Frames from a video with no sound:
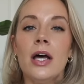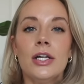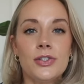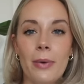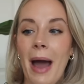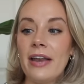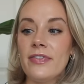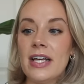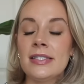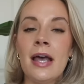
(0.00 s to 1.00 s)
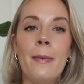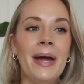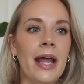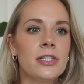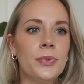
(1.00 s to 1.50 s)
So I'm out of this. My
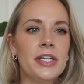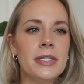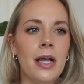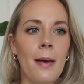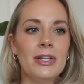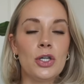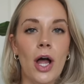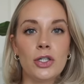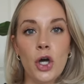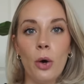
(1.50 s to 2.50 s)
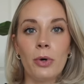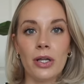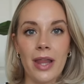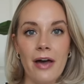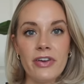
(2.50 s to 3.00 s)
next one doesn't come until October
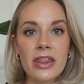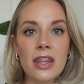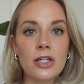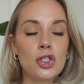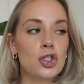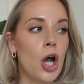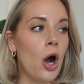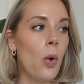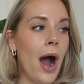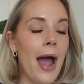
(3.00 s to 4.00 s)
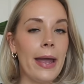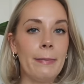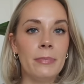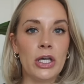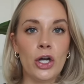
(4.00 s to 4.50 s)
11th. So
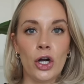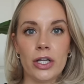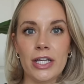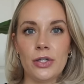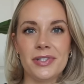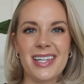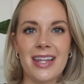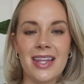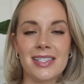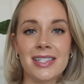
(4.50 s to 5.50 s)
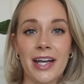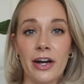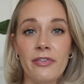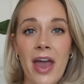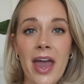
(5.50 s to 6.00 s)
I'm currently using the
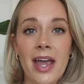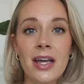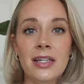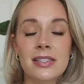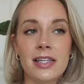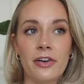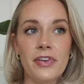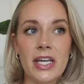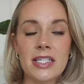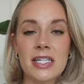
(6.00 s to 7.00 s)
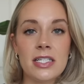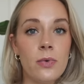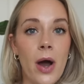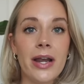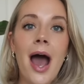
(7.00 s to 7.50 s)
CeraVe, CeraVe tinted
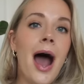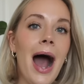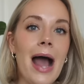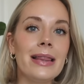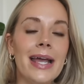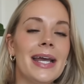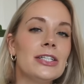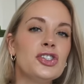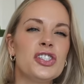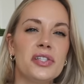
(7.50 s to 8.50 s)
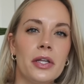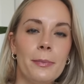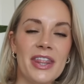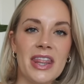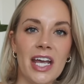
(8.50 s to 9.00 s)
one. I like it. It's just a little
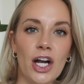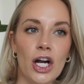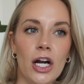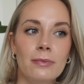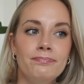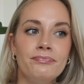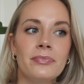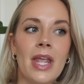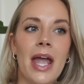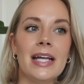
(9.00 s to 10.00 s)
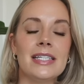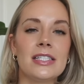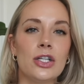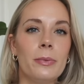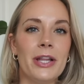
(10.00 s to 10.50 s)
bit thicker. It
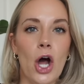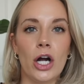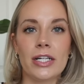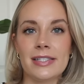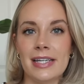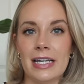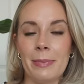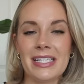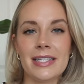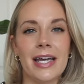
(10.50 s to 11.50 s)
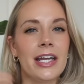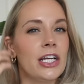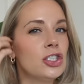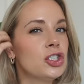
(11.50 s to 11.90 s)
takes a little bit longer to sink into my skin and it